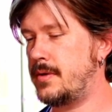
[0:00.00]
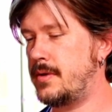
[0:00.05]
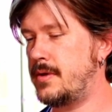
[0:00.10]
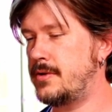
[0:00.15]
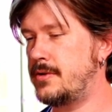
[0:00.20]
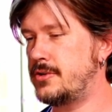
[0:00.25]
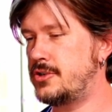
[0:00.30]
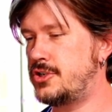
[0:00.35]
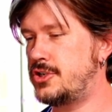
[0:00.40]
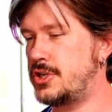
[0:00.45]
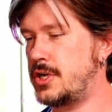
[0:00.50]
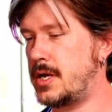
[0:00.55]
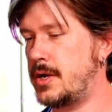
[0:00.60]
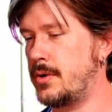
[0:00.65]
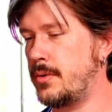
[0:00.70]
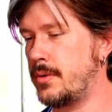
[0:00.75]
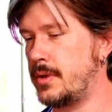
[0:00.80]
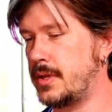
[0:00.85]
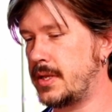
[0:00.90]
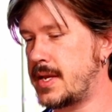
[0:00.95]

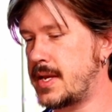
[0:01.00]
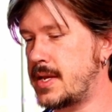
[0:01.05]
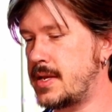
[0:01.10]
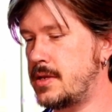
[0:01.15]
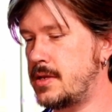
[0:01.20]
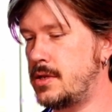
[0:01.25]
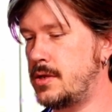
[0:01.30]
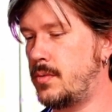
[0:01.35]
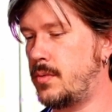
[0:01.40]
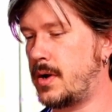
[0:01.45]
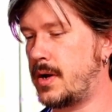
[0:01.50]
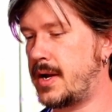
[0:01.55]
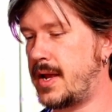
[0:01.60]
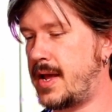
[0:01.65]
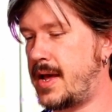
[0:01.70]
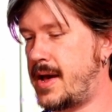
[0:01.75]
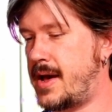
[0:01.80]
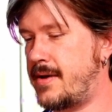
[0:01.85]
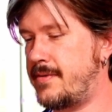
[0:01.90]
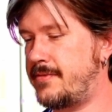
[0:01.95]
generally, you want to
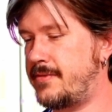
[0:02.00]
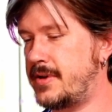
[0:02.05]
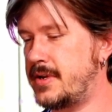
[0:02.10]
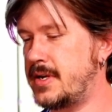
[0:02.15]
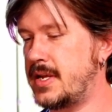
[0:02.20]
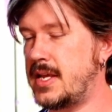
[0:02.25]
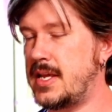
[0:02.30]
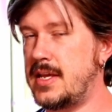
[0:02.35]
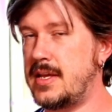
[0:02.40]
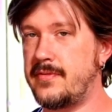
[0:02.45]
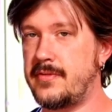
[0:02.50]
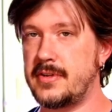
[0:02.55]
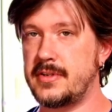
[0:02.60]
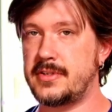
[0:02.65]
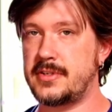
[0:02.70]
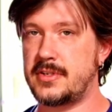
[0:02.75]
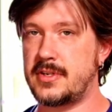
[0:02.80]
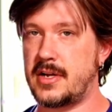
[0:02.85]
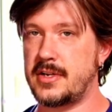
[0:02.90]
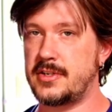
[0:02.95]
have an even
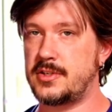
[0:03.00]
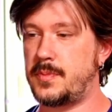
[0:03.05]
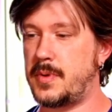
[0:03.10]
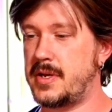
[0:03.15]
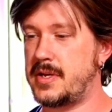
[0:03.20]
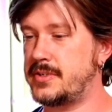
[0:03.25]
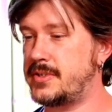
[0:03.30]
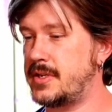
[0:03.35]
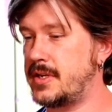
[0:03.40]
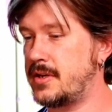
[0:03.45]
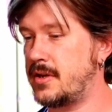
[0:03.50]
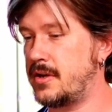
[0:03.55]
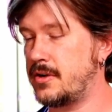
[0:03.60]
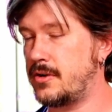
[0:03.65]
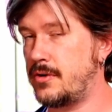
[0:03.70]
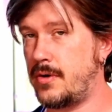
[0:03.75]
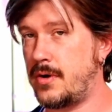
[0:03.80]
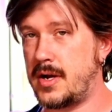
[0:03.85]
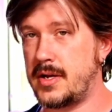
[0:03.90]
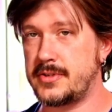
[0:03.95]
stud spacing
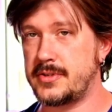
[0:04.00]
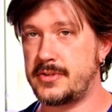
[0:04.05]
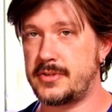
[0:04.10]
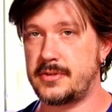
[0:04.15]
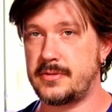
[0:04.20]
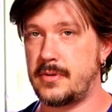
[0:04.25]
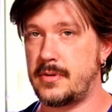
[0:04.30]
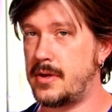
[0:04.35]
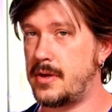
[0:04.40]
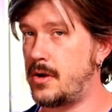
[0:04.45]
across